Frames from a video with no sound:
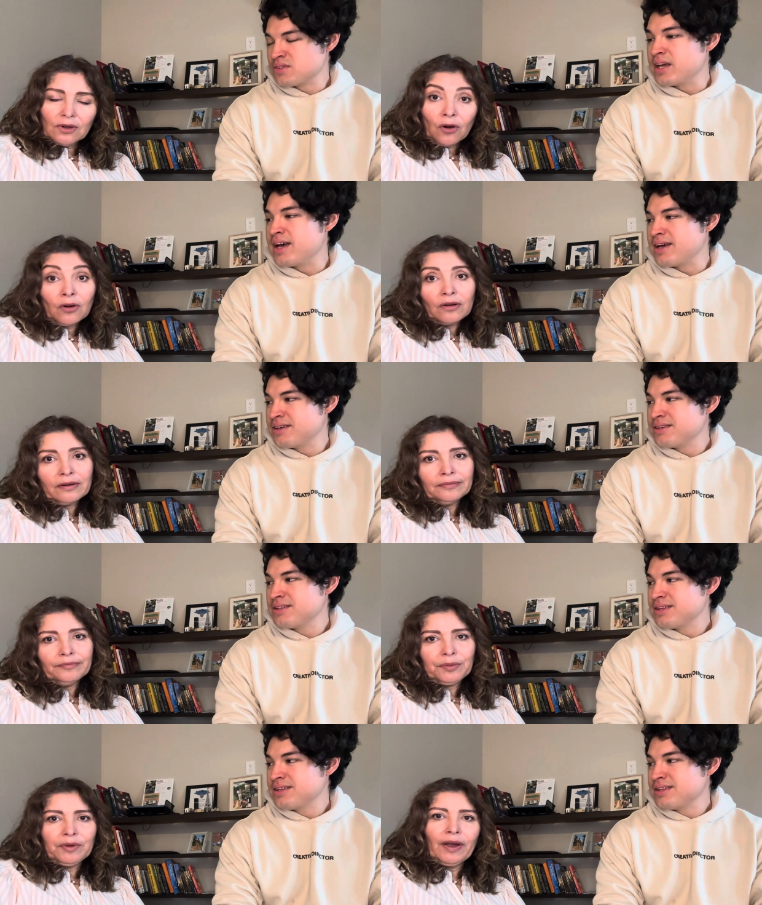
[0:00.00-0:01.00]
Speaker 1: yeah. or
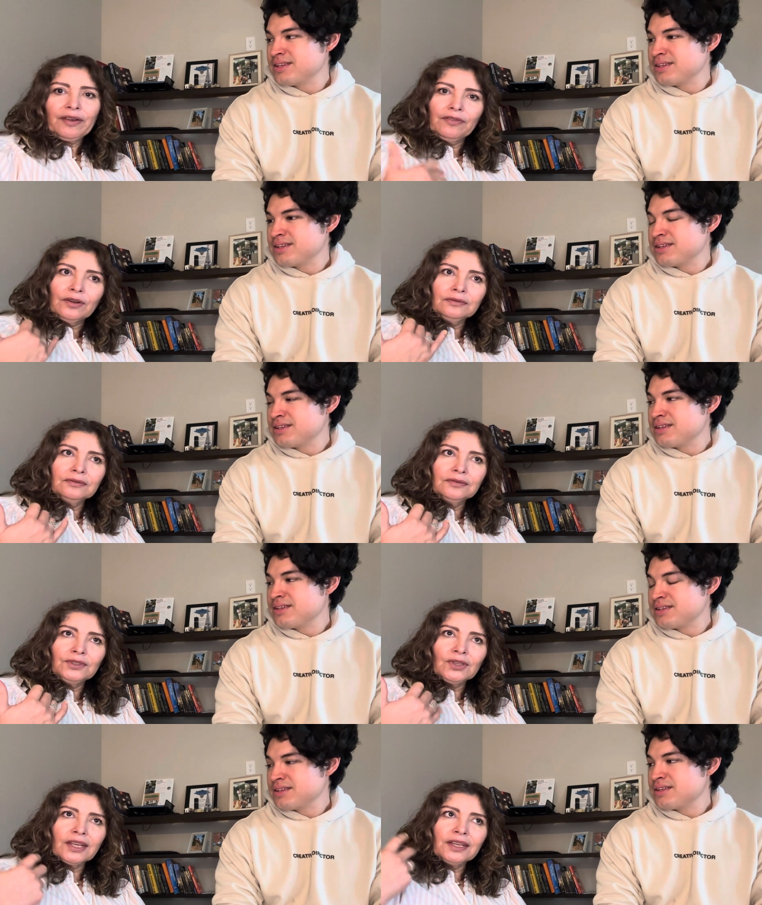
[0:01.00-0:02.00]
maybe by phone.
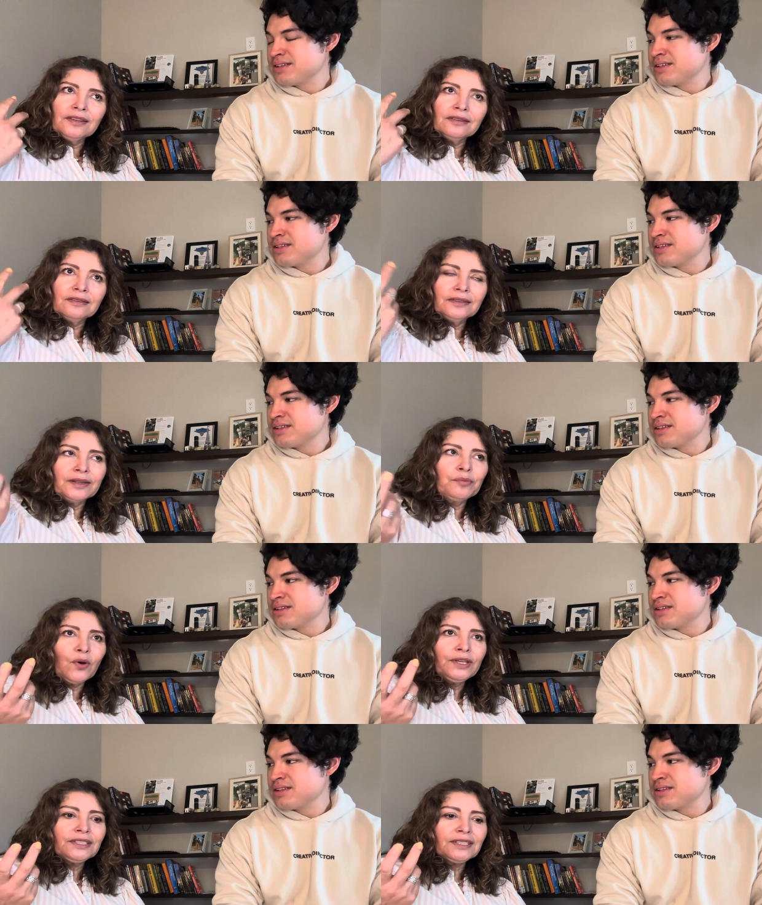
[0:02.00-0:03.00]
You can hear their
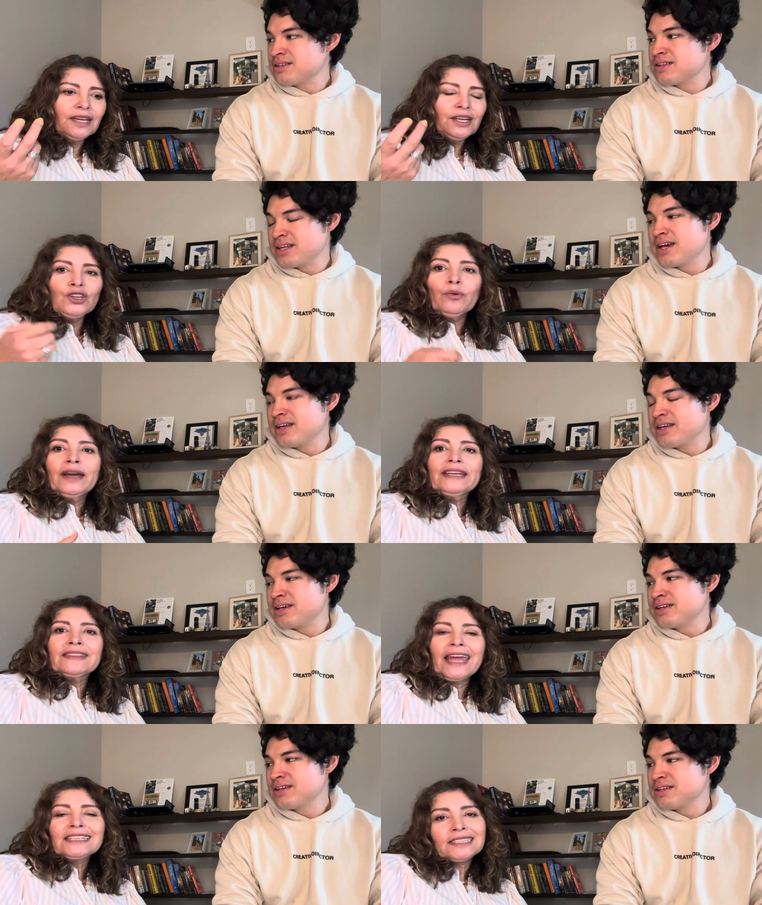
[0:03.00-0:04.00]
voice, yeah, not by
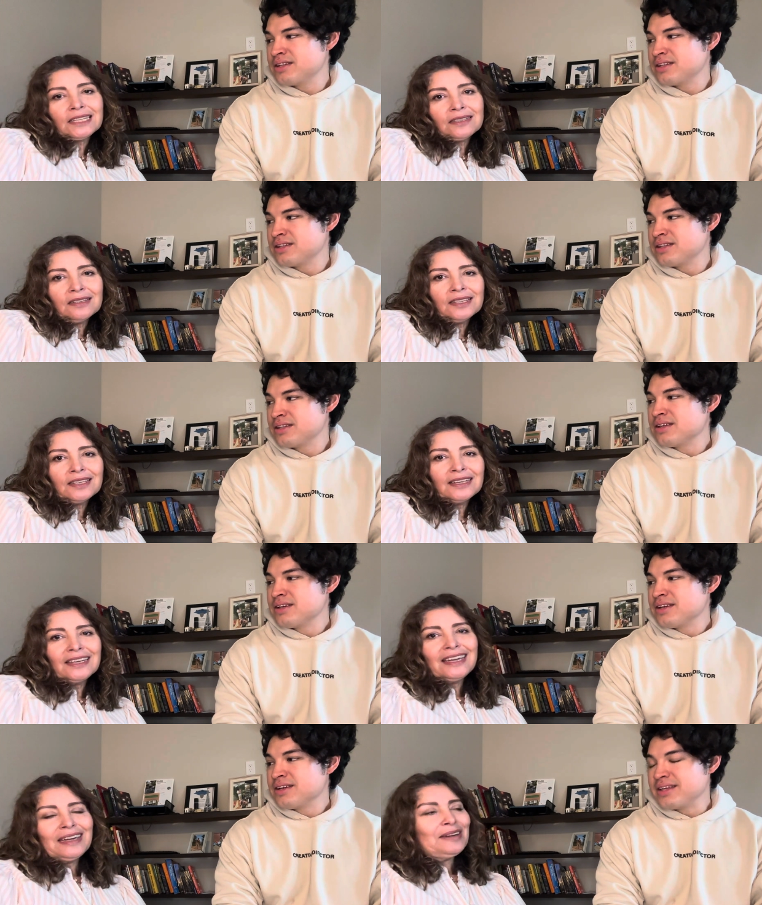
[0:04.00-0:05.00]
texting.
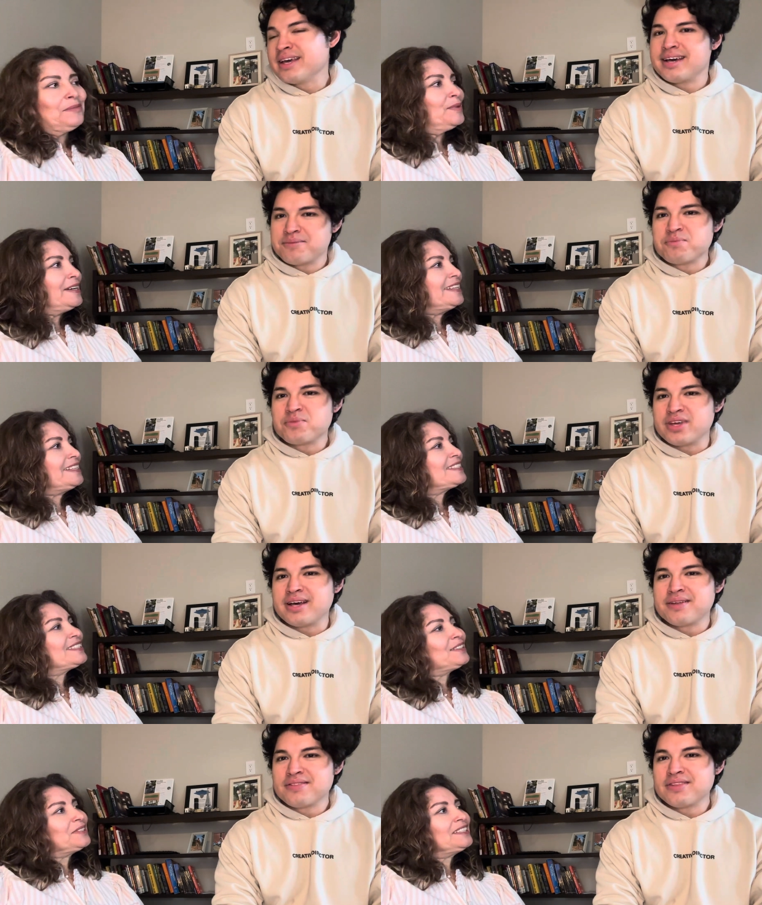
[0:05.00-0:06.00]
Speaker 2: Yeah, but
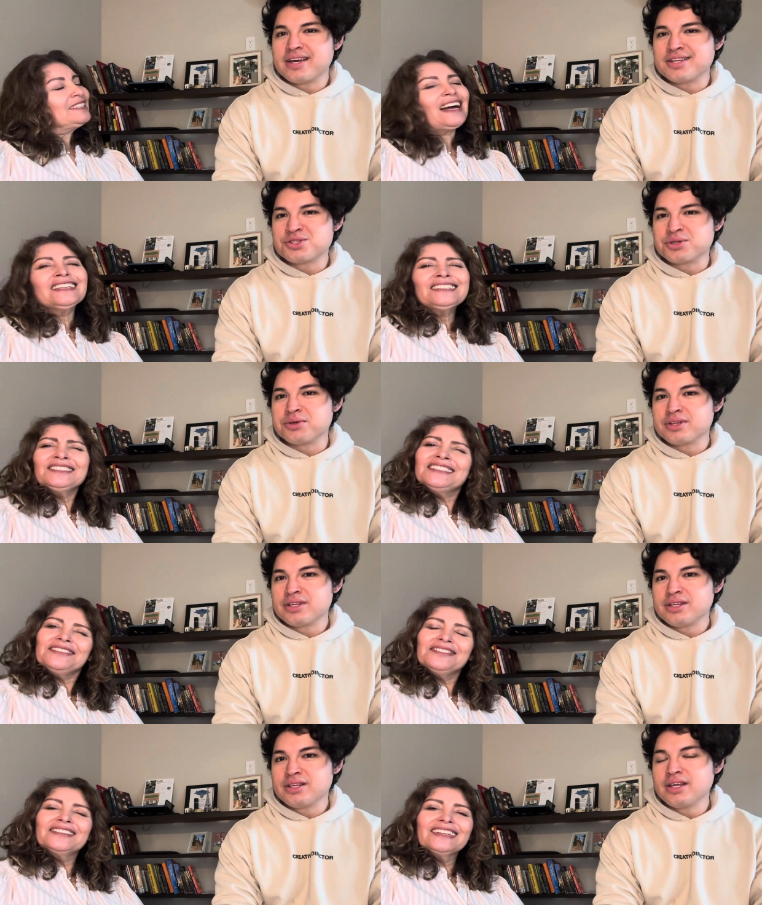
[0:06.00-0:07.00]
something a little
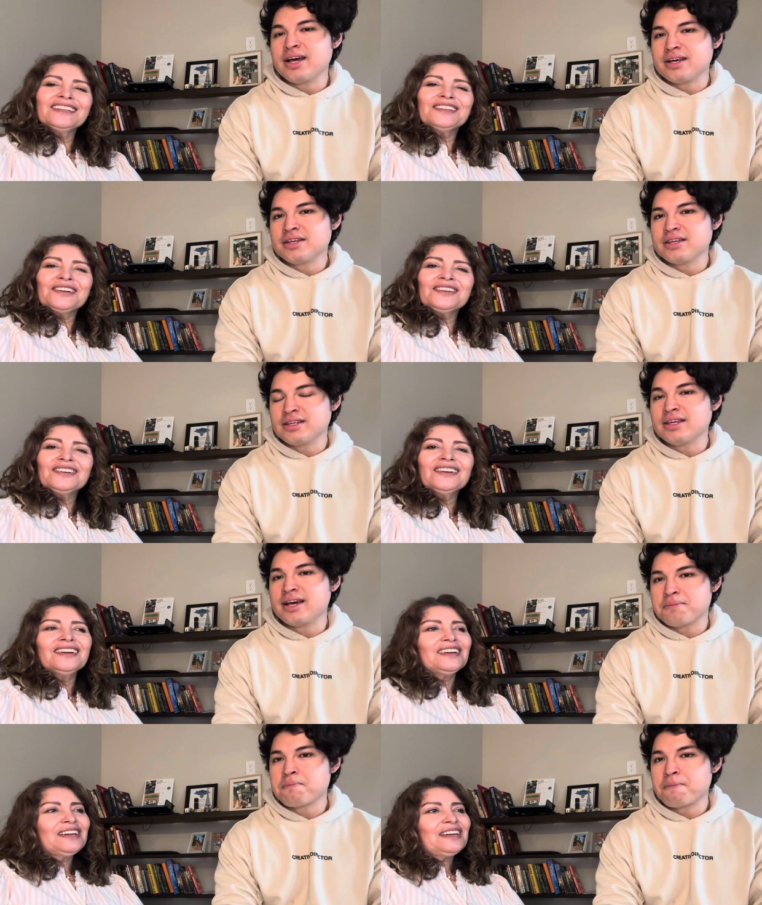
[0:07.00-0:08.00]
different, you know.
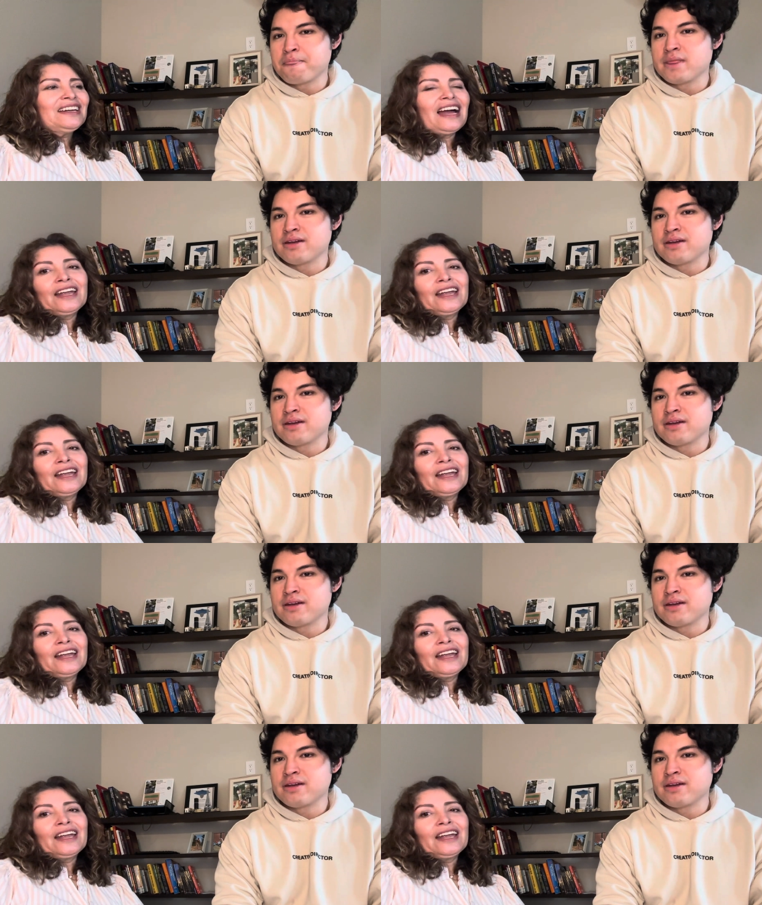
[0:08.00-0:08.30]
Yeah,
Speaker 1: I